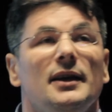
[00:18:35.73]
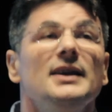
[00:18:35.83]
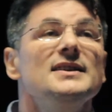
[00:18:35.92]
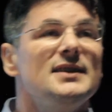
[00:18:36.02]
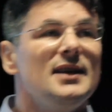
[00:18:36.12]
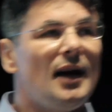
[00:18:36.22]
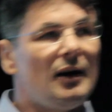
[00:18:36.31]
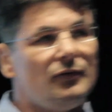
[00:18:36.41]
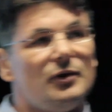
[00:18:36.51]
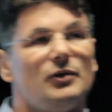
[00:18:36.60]
ECR
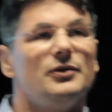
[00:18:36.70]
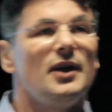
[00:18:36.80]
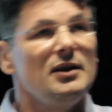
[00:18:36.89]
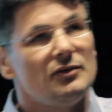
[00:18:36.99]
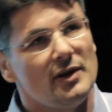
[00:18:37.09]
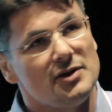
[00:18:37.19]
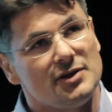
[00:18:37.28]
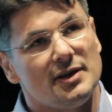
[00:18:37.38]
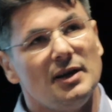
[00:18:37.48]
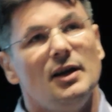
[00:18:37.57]
for the container
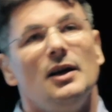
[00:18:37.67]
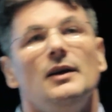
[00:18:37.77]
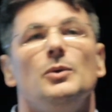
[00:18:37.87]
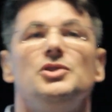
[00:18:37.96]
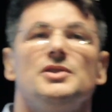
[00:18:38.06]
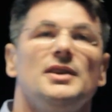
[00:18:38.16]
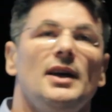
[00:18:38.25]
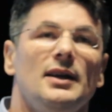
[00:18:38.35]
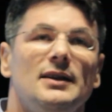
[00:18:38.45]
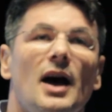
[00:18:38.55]
registry, which is
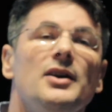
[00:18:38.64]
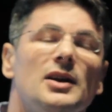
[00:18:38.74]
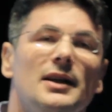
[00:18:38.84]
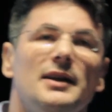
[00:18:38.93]
directly